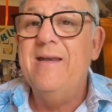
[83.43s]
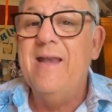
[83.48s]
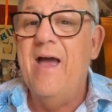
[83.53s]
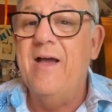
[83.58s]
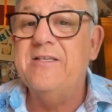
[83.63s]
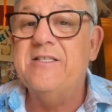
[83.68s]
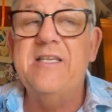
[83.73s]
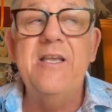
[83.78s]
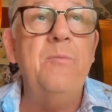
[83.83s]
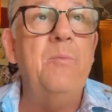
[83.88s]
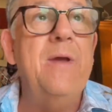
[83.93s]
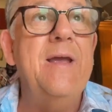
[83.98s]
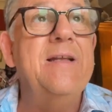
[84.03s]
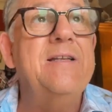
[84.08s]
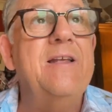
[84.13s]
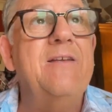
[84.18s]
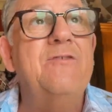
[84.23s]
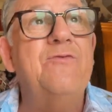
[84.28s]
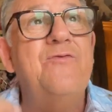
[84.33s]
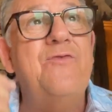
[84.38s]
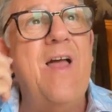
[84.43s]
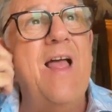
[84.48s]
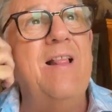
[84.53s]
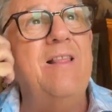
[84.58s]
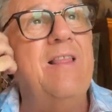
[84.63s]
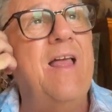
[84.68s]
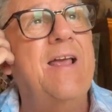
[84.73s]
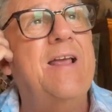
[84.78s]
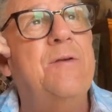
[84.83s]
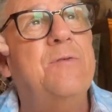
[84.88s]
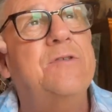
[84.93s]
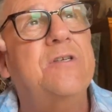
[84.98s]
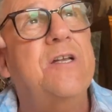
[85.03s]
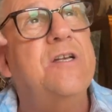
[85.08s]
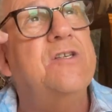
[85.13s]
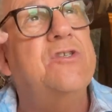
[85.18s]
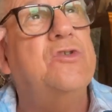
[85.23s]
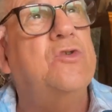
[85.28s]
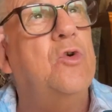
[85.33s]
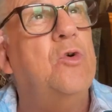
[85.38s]
Now, isn't it weird? It felt like it was
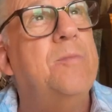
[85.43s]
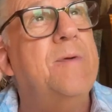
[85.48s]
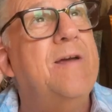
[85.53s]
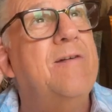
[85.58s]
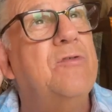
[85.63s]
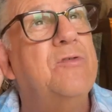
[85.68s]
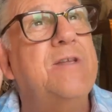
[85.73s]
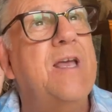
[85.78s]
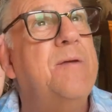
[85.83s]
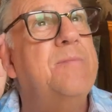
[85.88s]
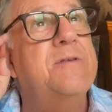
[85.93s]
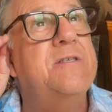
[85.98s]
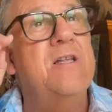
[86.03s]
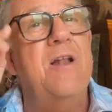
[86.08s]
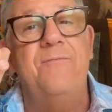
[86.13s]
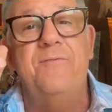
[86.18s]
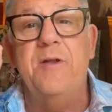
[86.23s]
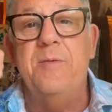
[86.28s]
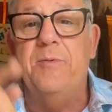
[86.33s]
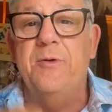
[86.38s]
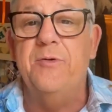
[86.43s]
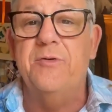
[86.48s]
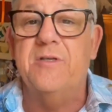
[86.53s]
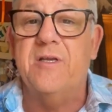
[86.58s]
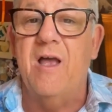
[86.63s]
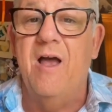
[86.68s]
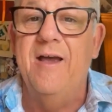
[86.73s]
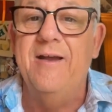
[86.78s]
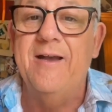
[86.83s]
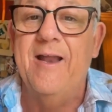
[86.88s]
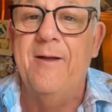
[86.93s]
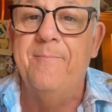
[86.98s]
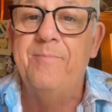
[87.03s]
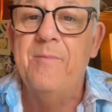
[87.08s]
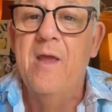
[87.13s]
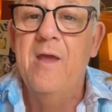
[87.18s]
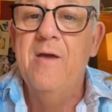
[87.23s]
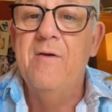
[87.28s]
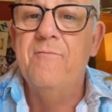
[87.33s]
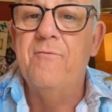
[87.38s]
going to storm here all day, but it's lovely blue sky now.
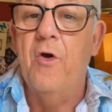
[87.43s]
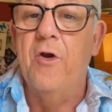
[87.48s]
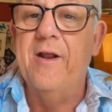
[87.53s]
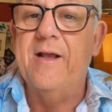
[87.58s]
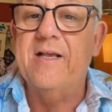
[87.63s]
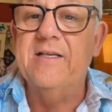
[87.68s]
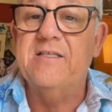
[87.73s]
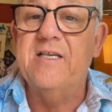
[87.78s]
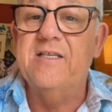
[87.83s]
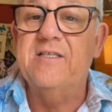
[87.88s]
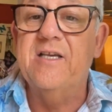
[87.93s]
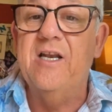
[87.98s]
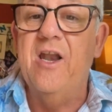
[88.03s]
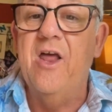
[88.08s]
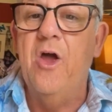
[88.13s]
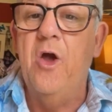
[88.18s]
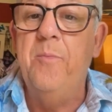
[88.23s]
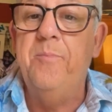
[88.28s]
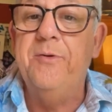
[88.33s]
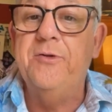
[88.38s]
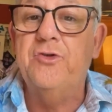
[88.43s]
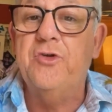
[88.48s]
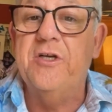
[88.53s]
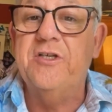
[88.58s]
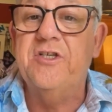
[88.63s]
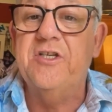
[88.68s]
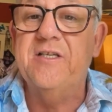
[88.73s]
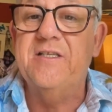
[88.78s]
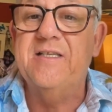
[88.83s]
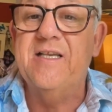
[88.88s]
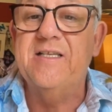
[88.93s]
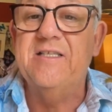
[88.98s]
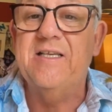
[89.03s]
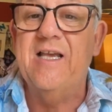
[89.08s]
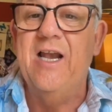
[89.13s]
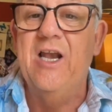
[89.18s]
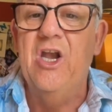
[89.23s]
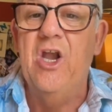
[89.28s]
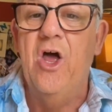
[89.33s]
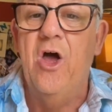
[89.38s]
Veronica says hello. Patricia says
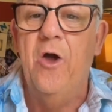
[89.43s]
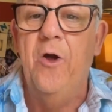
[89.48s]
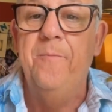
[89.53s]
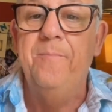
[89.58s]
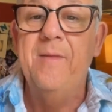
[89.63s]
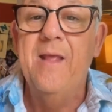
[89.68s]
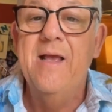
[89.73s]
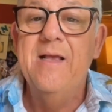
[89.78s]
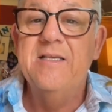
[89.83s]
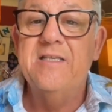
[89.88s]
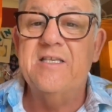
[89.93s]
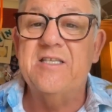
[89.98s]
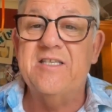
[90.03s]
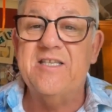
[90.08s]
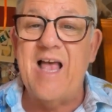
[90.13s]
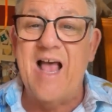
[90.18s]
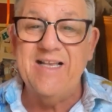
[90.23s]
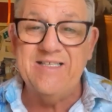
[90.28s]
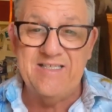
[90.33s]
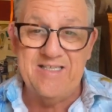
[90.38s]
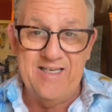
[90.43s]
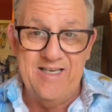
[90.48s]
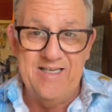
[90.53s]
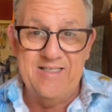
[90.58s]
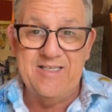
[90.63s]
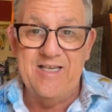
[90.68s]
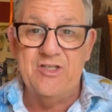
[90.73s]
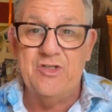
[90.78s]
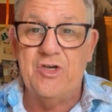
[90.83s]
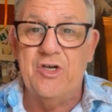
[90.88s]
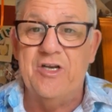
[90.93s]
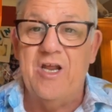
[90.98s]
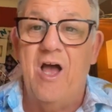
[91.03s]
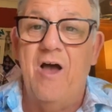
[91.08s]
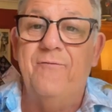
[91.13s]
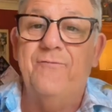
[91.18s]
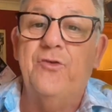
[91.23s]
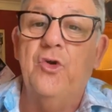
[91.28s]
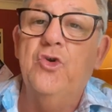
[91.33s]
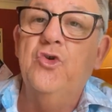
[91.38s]
hello. Sazzy says good
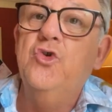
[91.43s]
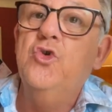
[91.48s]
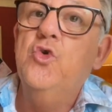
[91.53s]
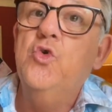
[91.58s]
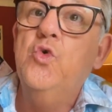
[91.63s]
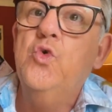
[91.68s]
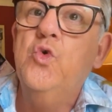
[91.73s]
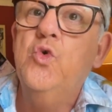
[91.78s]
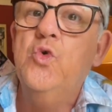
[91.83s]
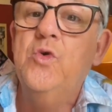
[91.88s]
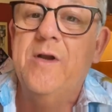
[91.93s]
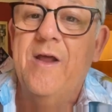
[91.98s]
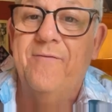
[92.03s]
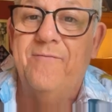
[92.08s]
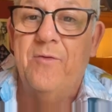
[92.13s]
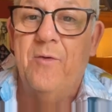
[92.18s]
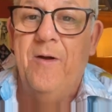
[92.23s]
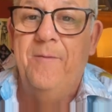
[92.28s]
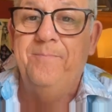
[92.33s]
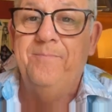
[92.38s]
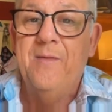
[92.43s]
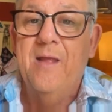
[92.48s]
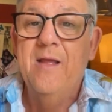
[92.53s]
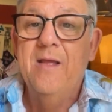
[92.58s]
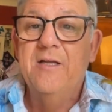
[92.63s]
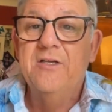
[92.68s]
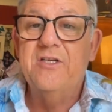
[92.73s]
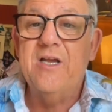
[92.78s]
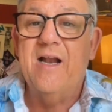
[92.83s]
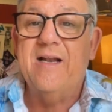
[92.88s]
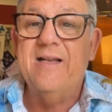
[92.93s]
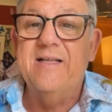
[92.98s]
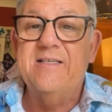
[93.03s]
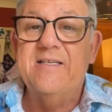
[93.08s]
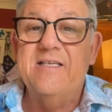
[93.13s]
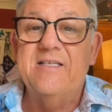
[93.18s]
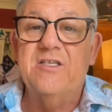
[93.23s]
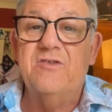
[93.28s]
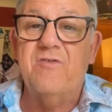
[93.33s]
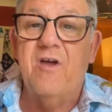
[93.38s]
afternoon, everyone. Jacqueline
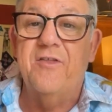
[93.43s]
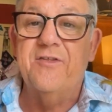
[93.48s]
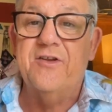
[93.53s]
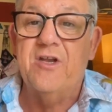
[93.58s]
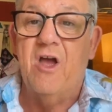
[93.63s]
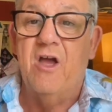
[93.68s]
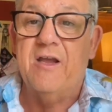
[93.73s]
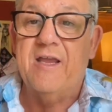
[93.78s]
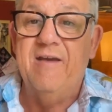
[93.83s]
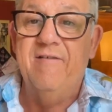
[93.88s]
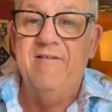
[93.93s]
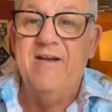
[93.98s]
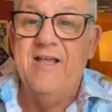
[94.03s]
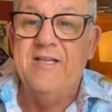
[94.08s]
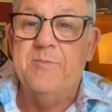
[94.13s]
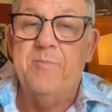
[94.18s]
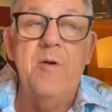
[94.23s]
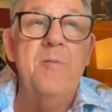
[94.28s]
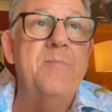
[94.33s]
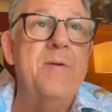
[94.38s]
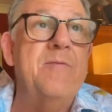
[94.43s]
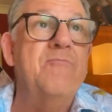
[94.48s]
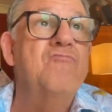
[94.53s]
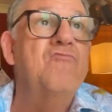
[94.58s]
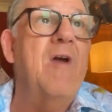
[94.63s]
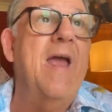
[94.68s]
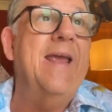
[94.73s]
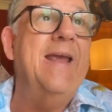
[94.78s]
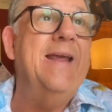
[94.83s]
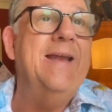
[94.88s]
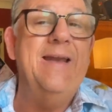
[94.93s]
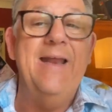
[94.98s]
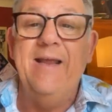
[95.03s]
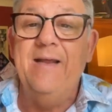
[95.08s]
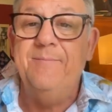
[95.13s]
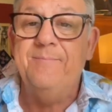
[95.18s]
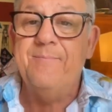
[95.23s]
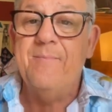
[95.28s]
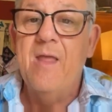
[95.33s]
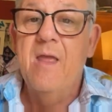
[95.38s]
says it's rather dark here in Edinburgh. Been
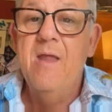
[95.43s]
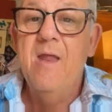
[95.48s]
raining.